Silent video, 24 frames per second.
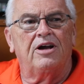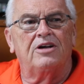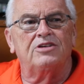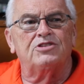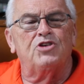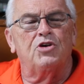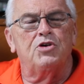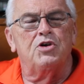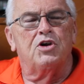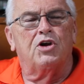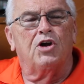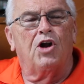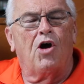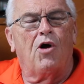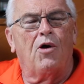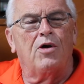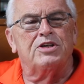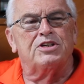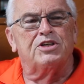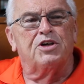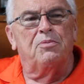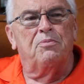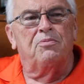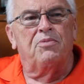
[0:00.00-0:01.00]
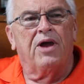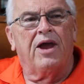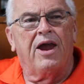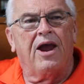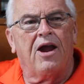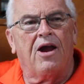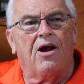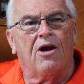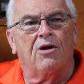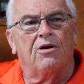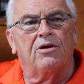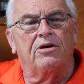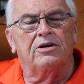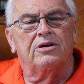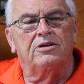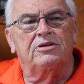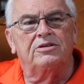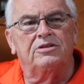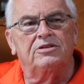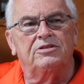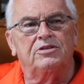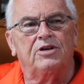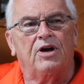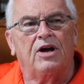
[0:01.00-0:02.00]
So you can always compare
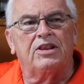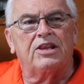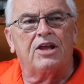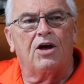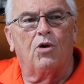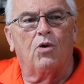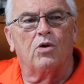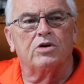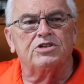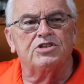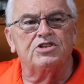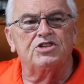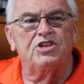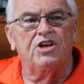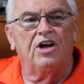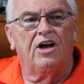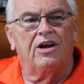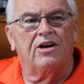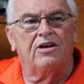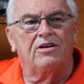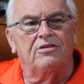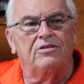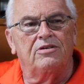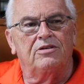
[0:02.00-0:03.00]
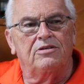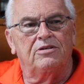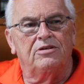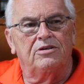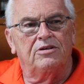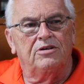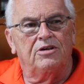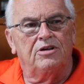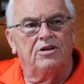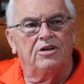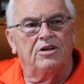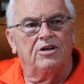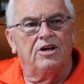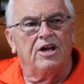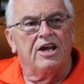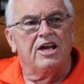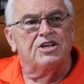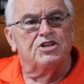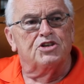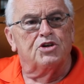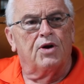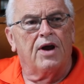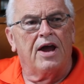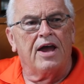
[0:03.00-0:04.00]
like that horse has done
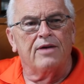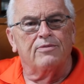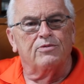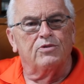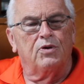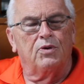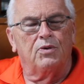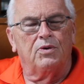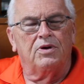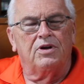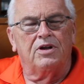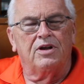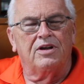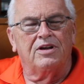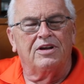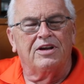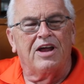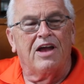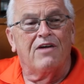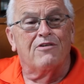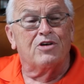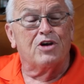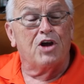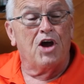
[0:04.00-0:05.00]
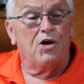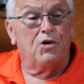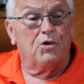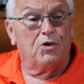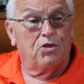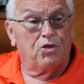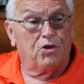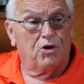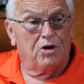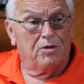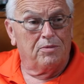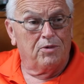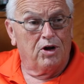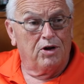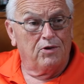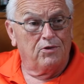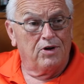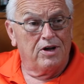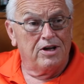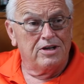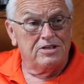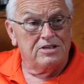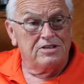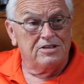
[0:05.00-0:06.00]
each train. You ever go to a thoroughbred
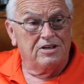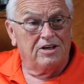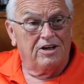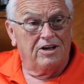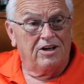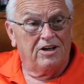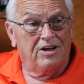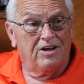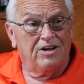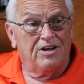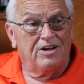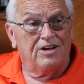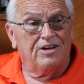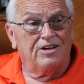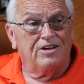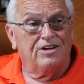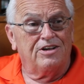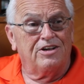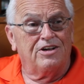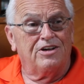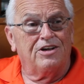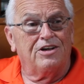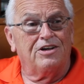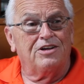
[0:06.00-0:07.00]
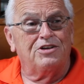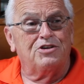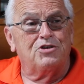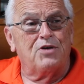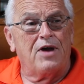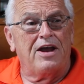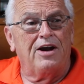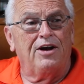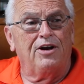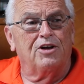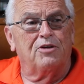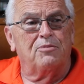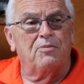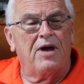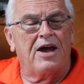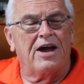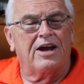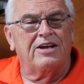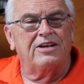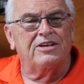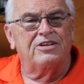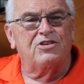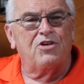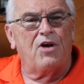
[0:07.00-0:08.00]
race? Try to look
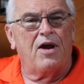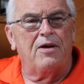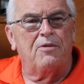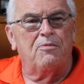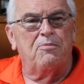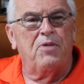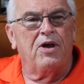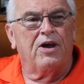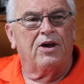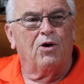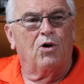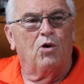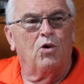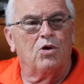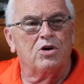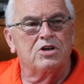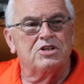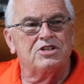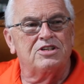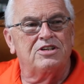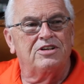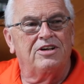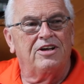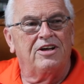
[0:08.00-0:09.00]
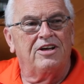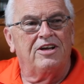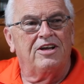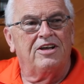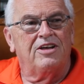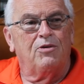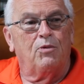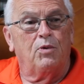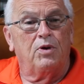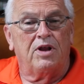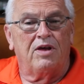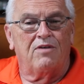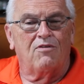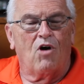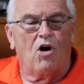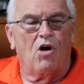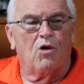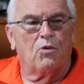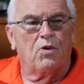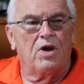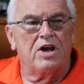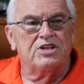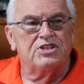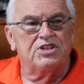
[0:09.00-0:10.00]
back and try to pick a horse when they've all
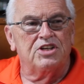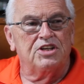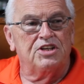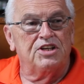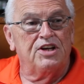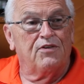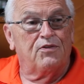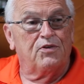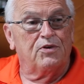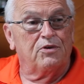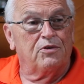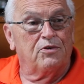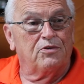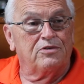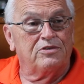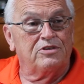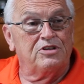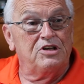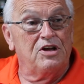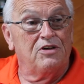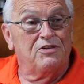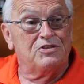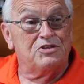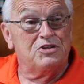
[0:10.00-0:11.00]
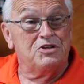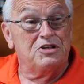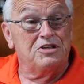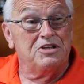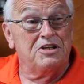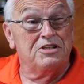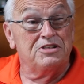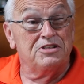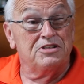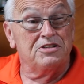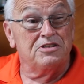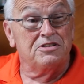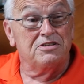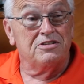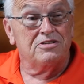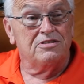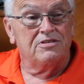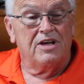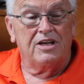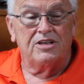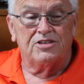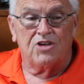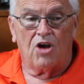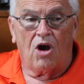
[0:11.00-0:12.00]
raced at different distances.
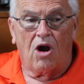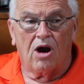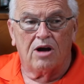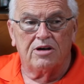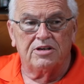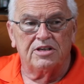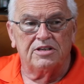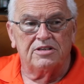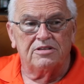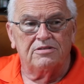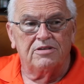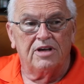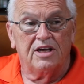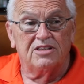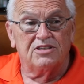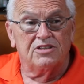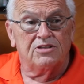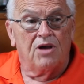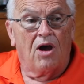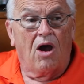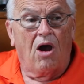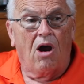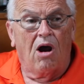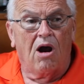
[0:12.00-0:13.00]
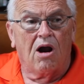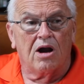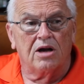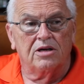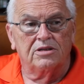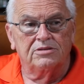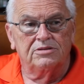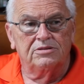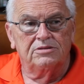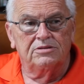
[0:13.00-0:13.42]
It's hard to. It's hard.